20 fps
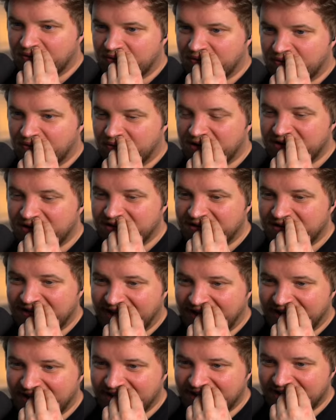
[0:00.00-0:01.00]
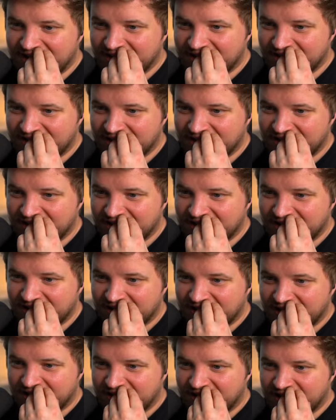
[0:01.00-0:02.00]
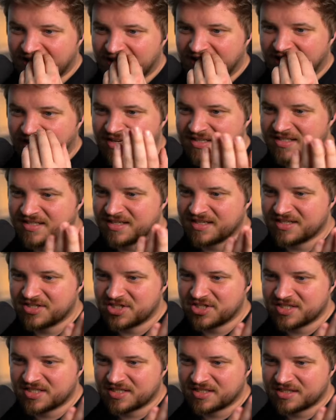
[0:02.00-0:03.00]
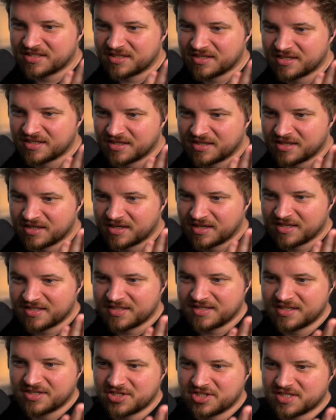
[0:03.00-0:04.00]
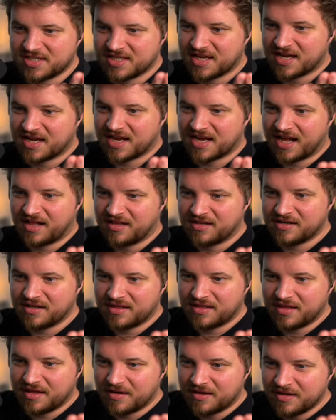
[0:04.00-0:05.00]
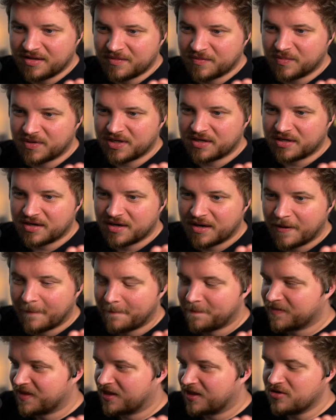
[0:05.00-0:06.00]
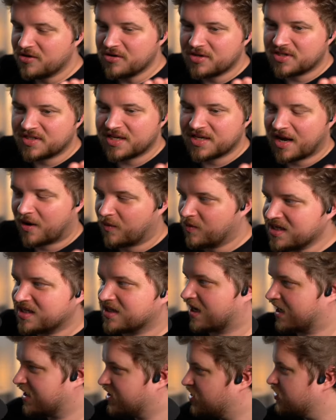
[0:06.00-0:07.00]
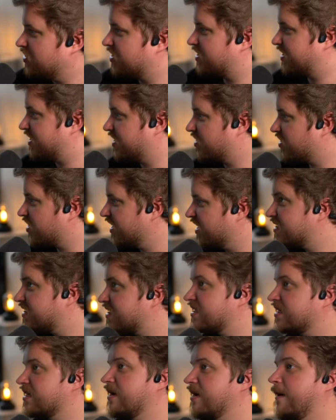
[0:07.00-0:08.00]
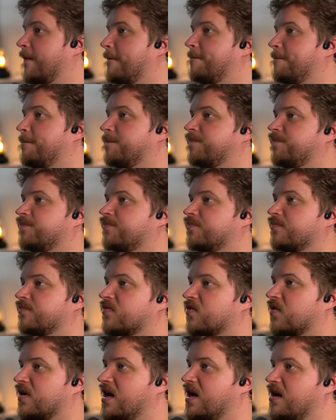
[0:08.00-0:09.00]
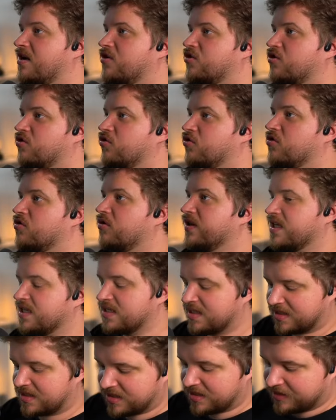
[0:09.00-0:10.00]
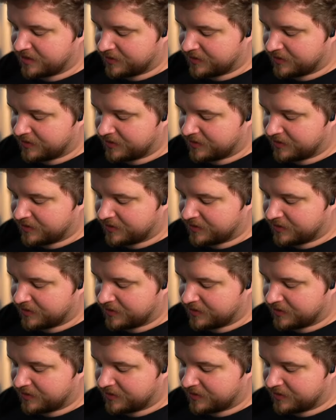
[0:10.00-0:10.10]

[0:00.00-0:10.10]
What day? Isn't it just like a calendar thing? What? Are you serious? Do I need to Google this?